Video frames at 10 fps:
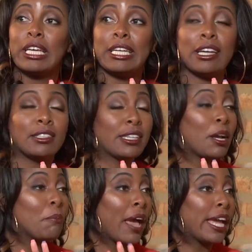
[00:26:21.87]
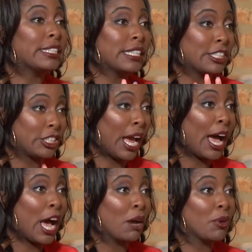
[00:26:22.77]
he does an amazing
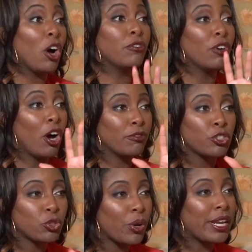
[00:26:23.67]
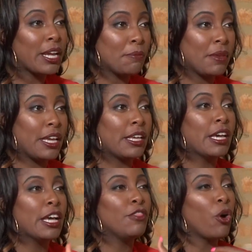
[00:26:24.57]
job of treating me
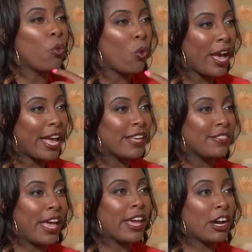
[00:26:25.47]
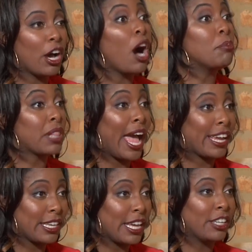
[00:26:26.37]
the way that a
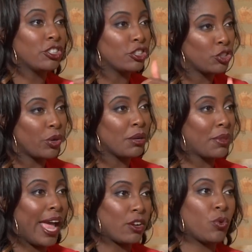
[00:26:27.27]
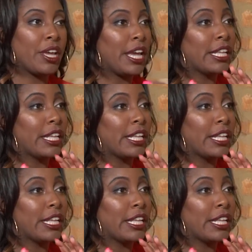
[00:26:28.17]
Black king should treat a Black queen.